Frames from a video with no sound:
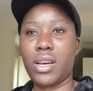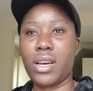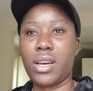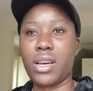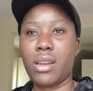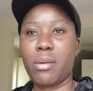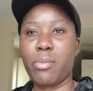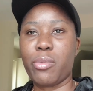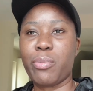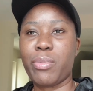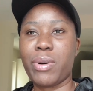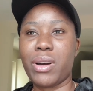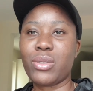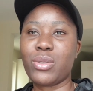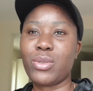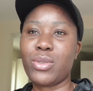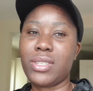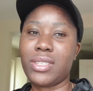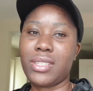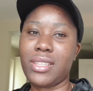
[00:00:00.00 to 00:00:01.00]
and I'm about
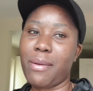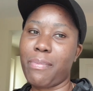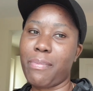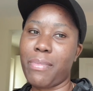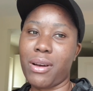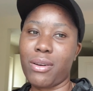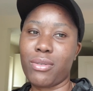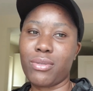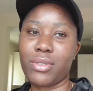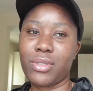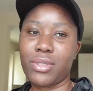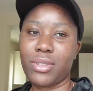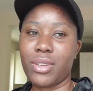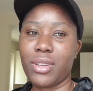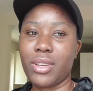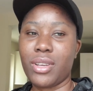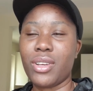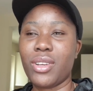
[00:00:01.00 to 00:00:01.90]
to step out